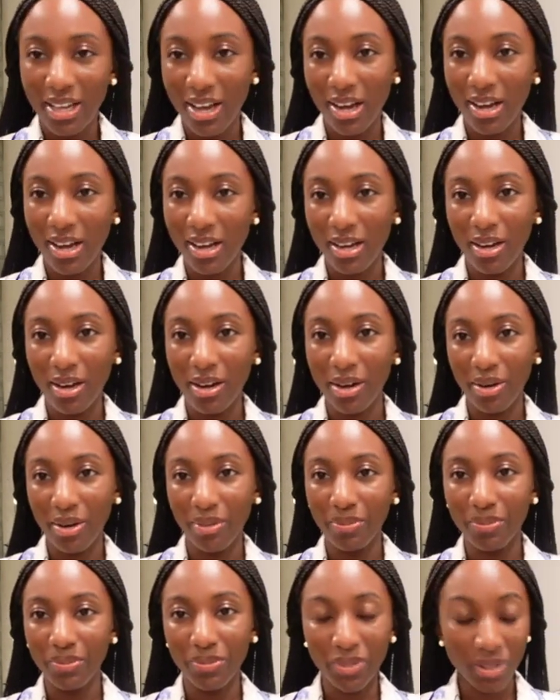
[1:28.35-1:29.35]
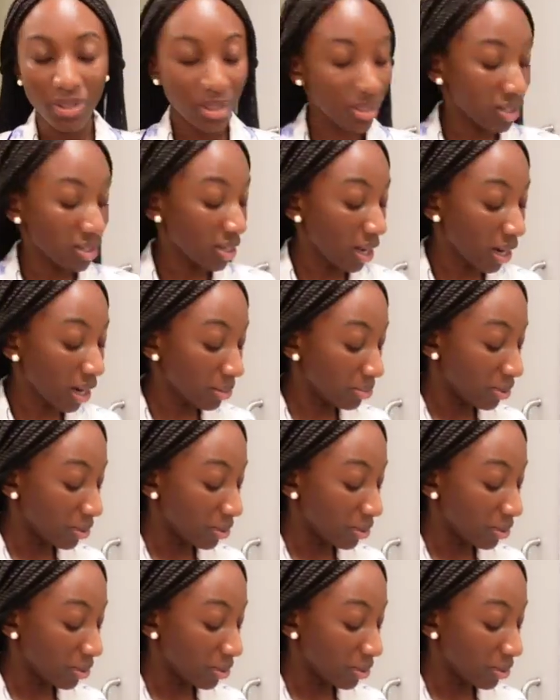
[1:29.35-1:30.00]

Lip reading: to the time